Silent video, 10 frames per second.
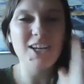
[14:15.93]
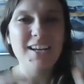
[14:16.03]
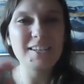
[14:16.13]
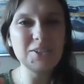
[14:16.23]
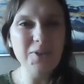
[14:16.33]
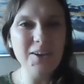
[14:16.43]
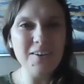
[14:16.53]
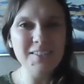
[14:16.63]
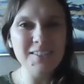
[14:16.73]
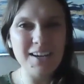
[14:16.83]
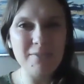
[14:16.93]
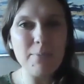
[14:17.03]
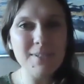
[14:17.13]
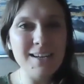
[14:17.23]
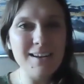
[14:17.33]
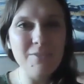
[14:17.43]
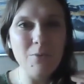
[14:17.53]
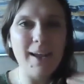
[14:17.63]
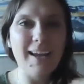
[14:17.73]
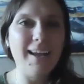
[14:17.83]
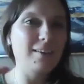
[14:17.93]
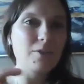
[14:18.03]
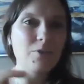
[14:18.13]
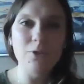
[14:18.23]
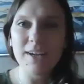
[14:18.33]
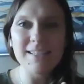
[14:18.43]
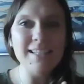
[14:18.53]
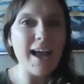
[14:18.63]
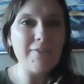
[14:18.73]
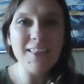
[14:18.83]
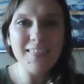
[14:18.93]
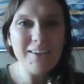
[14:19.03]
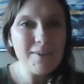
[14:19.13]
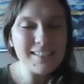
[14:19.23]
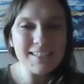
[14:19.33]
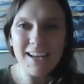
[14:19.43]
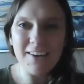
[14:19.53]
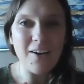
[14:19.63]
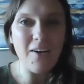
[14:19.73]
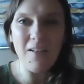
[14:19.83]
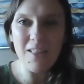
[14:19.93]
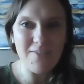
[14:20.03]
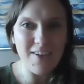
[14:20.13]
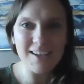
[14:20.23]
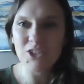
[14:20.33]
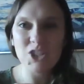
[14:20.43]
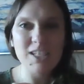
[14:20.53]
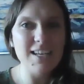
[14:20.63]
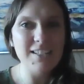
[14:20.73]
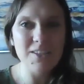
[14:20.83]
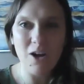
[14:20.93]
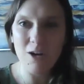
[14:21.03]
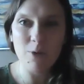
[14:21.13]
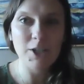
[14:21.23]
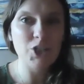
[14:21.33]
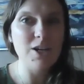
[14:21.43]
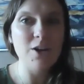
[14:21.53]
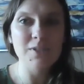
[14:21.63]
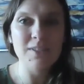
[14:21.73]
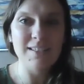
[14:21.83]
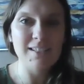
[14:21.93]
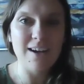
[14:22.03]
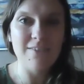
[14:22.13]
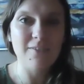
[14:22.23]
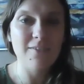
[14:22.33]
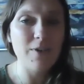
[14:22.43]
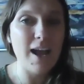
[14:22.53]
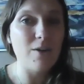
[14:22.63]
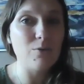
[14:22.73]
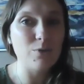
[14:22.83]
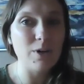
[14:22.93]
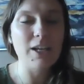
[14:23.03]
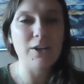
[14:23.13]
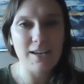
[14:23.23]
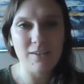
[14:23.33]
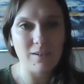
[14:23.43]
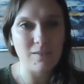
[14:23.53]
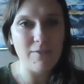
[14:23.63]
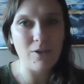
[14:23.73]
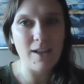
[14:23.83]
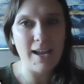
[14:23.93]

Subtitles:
And as you can all see, Representative White reads everything we send her, all of us. She does the homework. She knows this stuff at a really granular level.